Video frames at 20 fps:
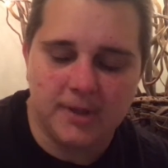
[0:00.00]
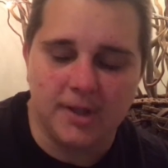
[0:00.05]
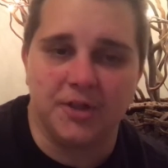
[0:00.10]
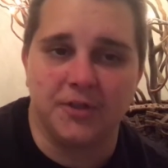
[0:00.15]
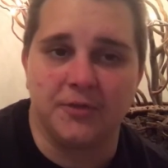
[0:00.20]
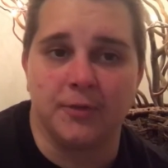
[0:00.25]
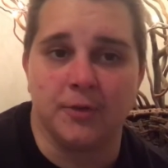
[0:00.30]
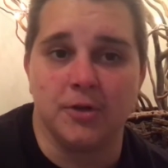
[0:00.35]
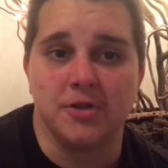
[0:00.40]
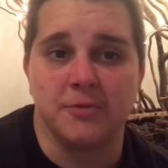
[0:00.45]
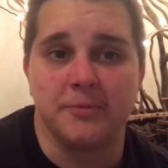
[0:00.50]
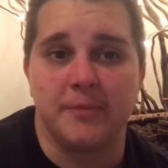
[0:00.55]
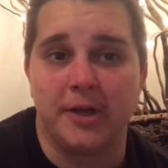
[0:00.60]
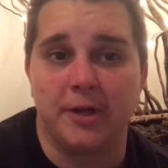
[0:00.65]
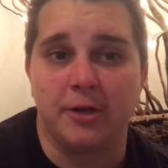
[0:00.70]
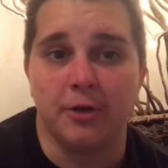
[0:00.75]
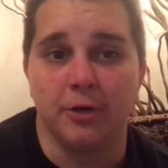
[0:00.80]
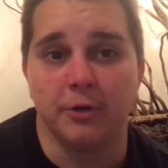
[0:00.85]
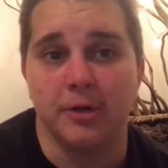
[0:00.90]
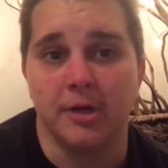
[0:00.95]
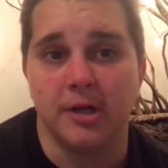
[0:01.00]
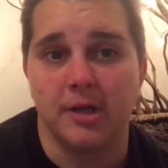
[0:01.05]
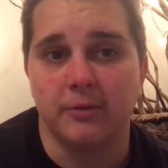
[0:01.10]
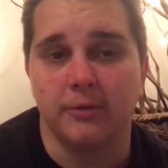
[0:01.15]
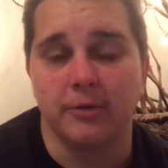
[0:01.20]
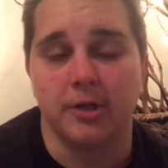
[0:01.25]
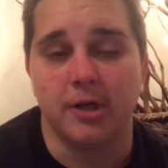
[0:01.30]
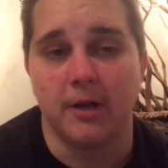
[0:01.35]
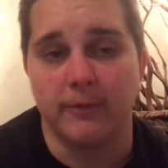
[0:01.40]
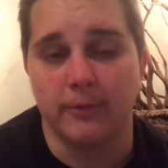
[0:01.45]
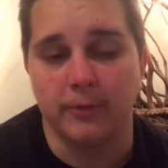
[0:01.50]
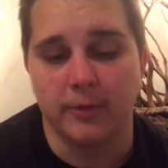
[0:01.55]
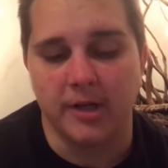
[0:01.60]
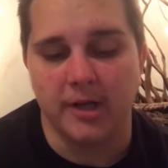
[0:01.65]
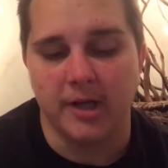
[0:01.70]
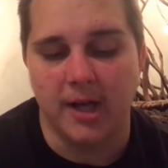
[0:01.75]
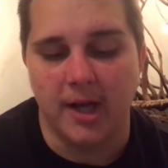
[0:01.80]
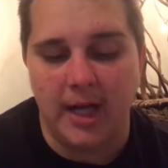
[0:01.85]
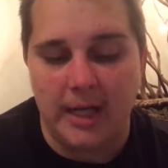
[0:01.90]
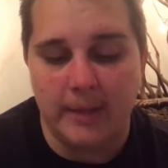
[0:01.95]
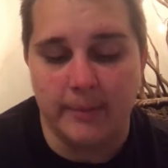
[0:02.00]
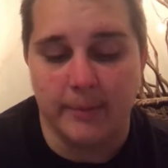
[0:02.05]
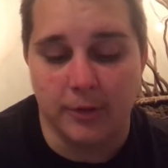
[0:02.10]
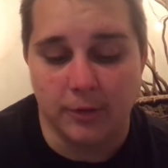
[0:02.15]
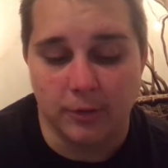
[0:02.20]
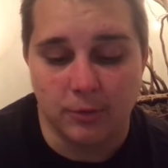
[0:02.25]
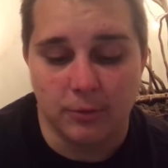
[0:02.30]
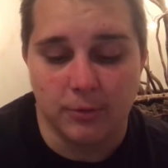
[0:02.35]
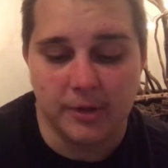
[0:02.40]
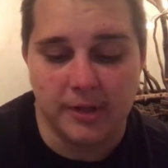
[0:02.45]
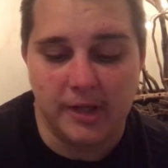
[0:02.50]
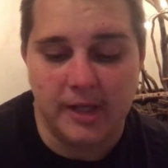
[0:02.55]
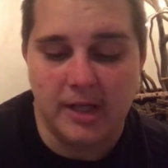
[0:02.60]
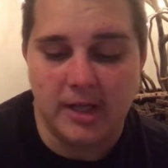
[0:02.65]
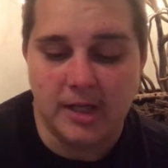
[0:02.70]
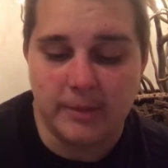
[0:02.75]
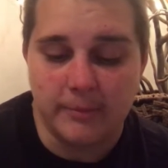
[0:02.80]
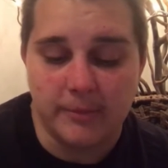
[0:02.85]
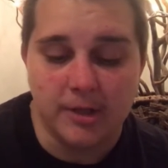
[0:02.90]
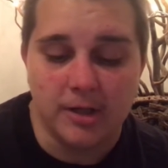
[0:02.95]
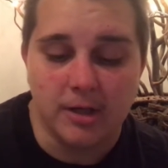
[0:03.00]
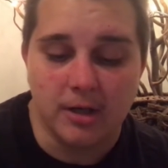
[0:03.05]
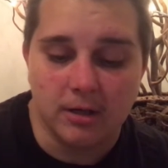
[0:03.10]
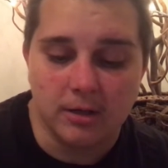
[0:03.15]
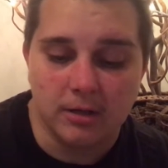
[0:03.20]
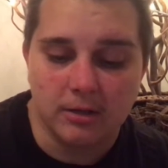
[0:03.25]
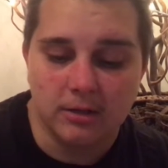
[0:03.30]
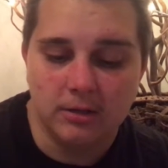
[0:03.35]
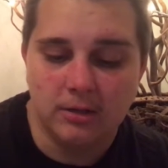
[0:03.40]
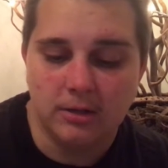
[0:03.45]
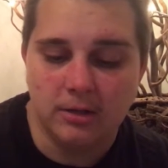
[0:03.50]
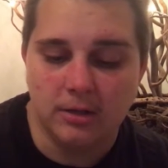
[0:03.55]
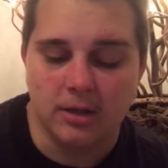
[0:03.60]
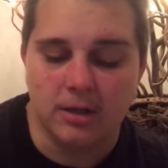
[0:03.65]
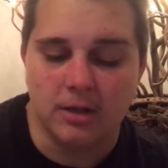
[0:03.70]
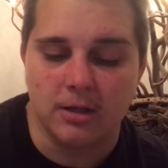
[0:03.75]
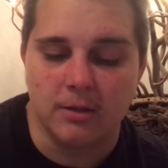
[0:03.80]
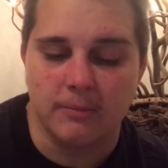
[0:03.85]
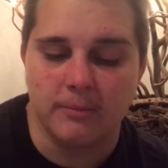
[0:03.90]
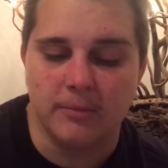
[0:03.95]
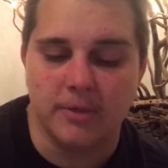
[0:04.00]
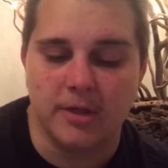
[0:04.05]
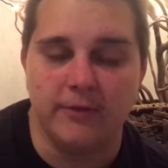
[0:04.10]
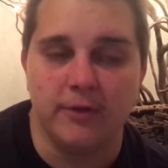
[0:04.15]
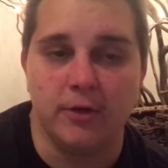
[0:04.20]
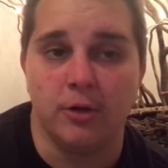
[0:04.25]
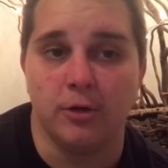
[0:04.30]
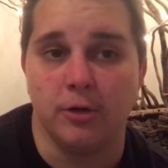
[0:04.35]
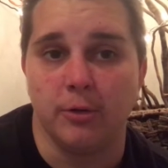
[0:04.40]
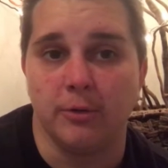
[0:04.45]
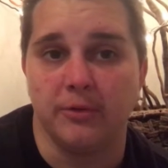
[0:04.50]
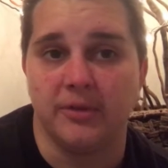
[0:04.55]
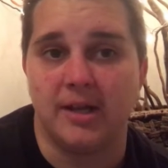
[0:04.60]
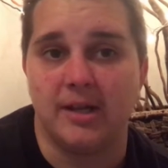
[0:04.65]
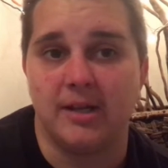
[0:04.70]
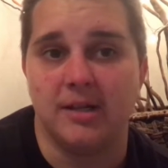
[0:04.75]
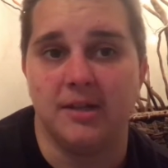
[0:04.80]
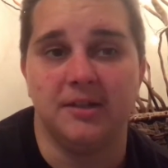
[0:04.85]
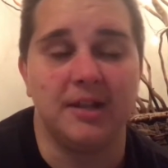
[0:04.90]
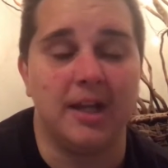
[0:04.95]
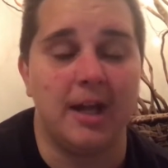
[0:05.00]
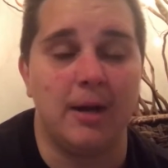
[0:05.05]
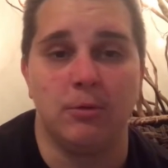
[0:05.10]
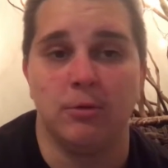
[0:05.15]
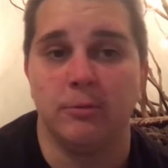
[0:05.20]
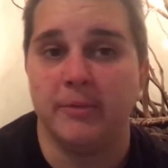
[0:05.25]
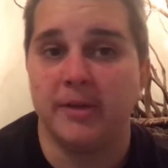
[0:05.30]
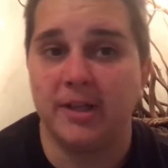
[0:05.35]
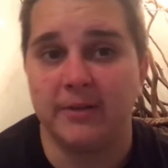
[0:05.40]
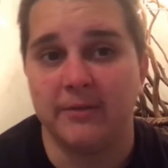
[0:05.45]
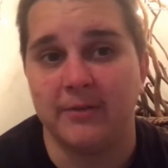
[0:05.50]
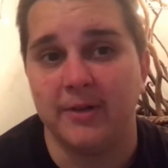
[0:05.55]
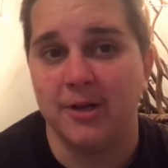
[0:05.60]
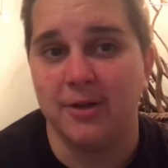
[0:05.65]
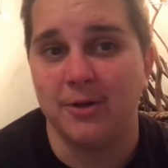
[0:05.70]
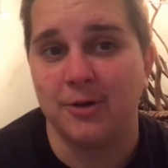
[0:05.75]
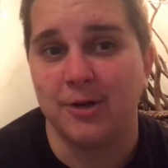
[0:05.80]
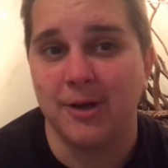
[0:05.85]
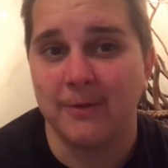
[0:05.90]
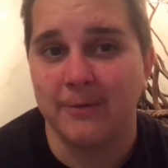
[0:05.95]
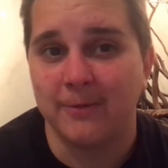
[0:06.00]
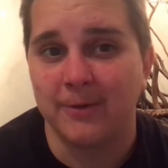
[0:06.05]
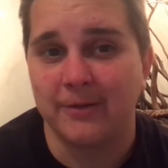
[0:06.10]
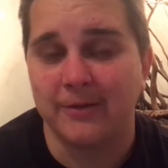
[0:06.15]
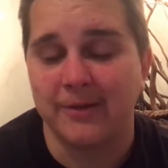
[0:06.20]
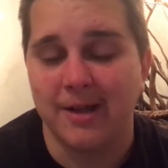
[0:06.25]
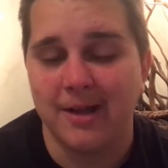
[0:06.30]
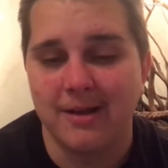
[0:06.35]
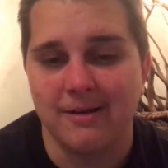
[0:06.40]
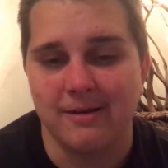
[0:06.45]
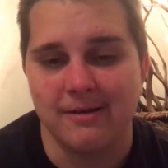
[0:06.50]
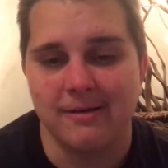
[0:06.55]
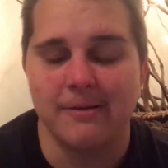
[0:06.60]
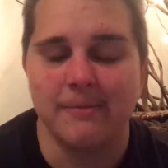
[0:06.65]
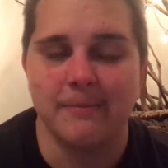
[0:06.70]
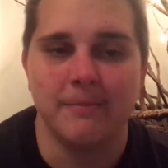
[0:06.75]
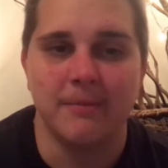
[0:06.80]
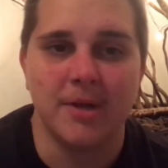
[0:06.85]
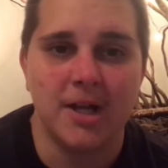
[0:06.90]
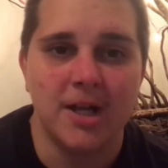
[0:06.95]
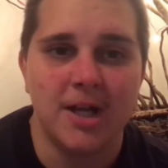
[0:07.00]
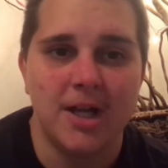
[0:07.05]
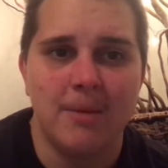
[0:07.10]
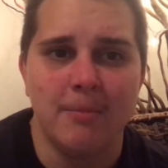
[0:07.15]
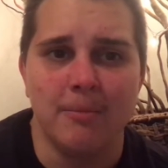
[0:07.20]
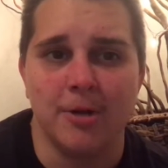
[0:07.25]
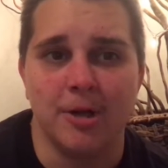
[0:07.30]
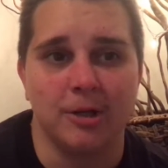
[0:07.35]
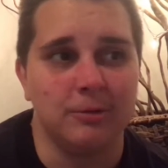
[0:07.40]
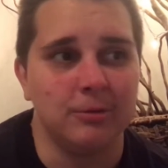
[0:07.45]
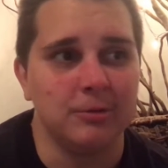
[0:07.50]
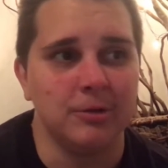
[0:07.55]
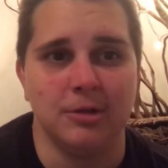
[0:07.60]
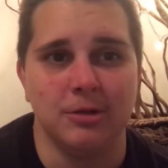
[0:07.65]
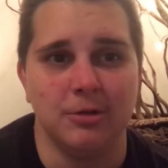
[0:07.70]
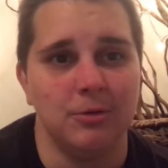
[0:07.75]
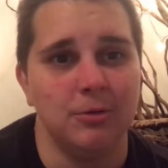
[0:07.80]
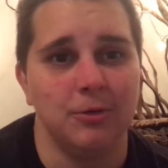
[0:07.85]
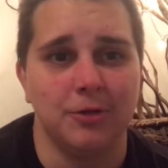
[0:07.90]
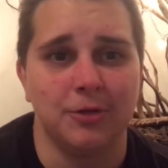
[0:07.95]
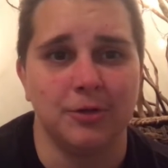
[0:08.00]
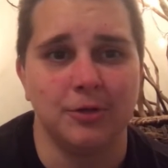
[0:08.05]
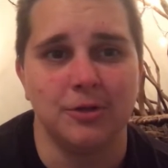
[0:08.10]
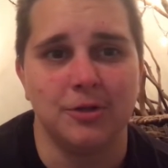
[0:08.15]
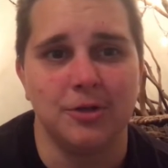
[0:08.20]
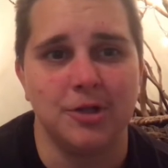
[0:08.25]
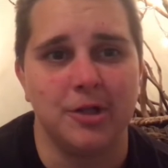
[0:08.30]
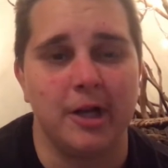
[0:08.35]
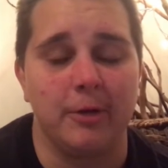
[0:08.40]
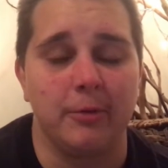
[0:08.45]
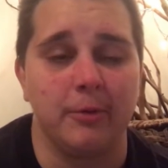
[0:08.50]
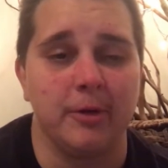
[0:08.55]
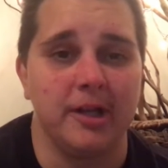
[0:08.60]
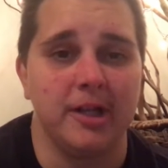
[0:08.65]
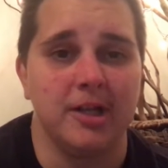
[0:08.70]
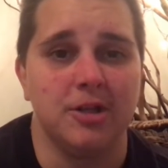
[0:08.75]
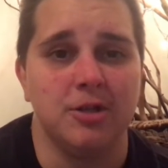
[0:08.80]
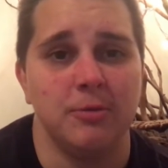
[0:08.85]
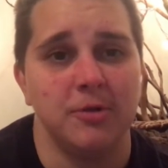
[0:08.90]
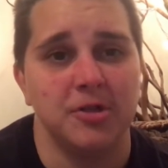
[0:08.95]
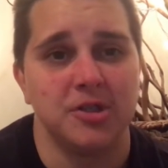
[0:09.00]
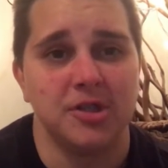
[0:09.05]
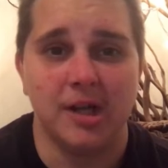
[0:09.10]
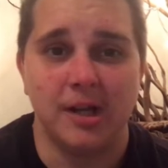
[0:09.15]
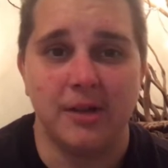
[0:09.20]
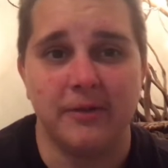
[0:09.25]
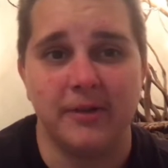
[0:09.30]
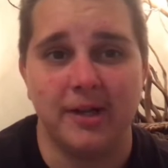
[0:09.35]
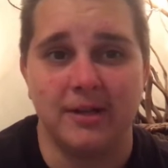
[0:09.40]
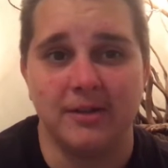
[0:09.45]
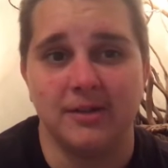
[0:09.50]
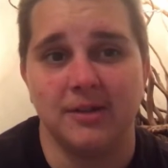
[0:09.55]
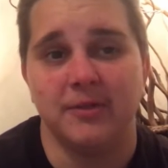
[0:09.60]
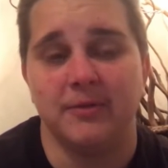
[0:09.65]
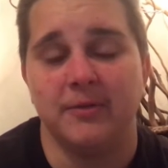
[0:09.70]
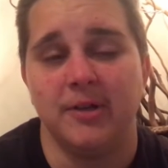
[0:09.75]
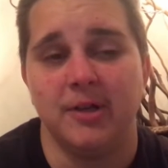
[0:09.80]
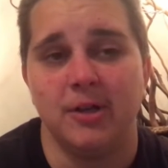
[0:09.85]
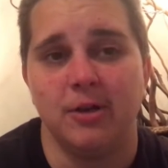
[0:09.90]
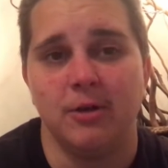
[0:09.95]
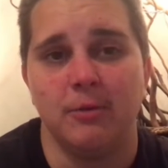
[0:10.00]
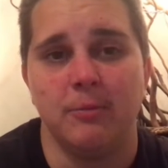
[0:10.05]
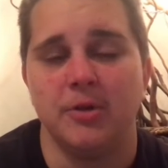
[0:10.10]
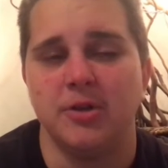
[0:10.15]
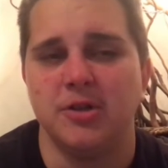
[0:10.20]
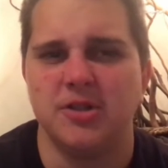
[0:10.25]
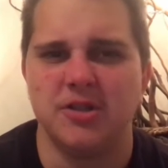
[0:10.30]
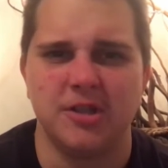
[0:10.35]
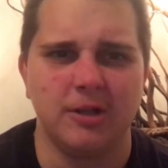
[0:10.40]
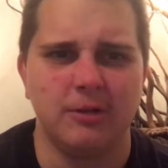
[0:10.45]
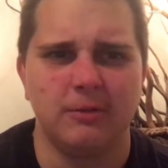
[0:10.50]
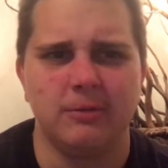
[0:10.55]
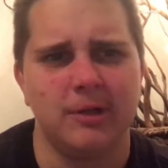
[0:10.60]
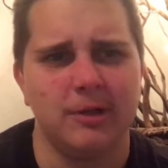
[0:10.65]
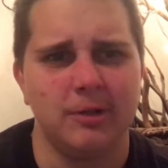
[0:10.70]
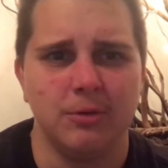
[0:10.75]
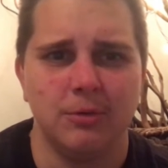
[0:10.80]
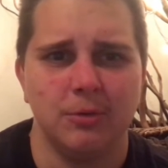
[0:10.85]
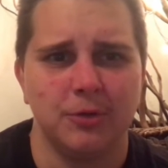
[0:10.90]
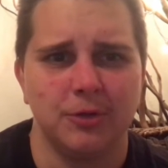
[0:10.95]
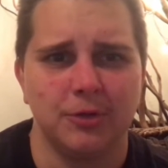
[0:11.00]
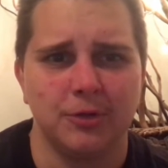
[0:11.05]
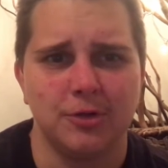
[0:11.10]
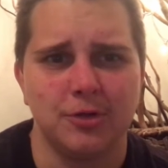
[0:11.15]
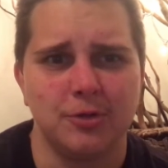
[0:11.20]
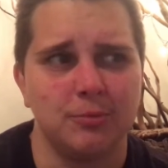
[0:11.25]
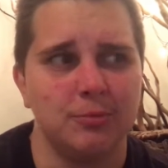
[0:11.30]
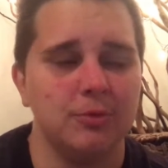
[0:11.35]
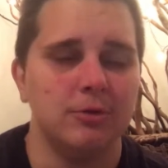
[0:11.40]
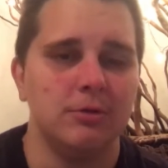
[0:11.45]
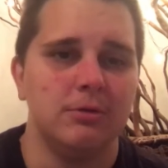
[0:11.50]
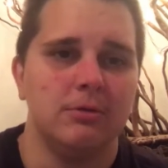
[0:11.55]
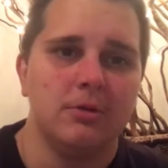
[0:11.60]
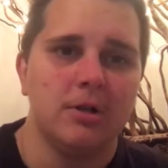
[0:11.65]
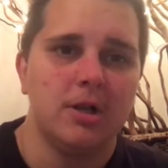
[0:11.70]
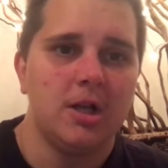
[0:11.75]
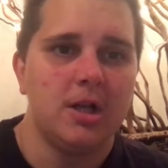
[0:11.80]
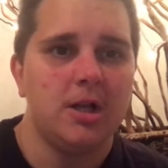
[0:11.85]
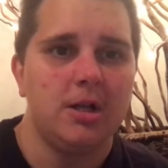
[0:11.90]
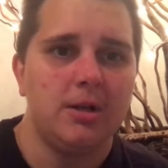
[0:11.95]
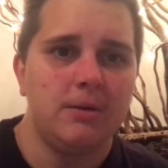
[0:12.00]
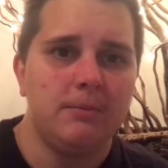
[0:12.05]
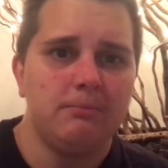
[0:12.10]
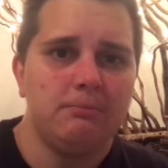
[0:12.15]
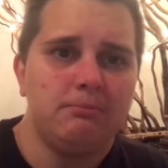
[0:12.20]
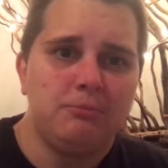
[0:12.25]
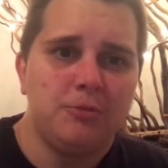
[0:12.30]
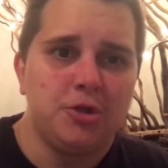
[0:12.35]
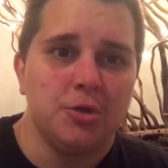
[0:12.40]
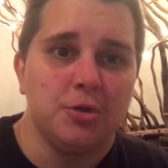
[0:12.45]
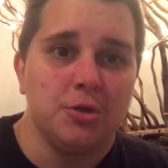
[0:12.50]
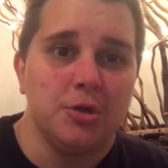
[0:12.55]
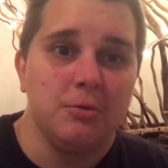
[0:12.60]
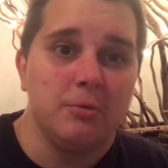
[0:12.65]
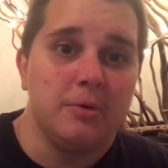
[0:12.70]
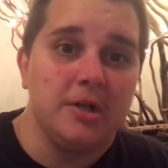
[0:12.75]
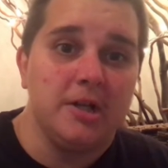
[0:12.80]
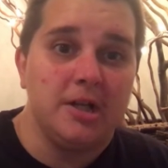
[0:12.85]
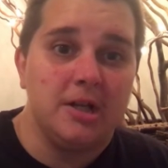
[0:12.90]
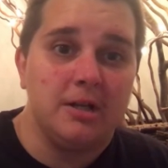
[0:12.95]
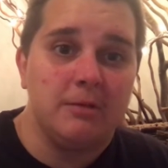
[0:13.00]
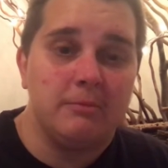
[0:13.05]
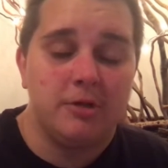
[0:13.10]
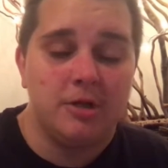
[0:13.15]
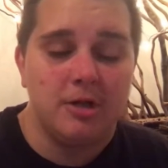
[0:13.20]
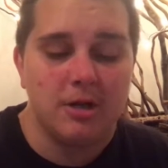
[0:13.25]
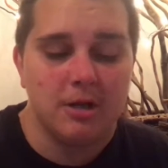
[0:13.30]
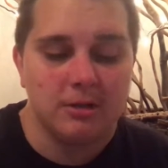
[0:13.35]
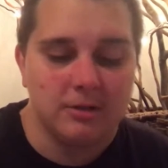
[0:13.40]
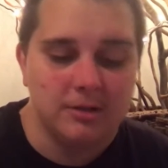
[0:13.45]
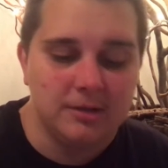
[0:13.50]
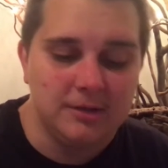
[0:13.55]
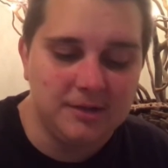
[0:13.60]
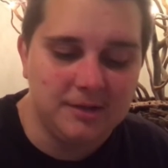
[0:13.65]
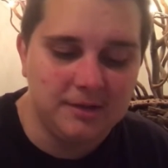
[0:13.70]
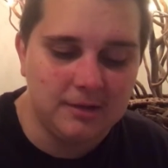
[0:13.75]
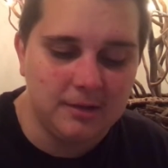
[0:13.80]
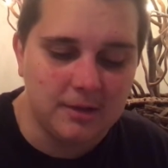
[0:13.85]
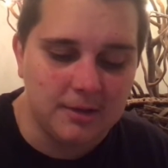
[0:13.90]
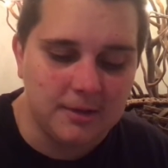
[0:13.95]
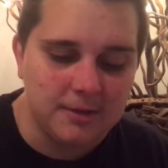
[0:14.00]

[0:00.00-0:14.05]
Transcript: As far as my current recovery, I am undergoing EMDR, and if you don't know what that is, I will make a video covering that, but a quick Google search, I don't want to get too much anything in this video, but just a quick Google search will show you what EMDR is.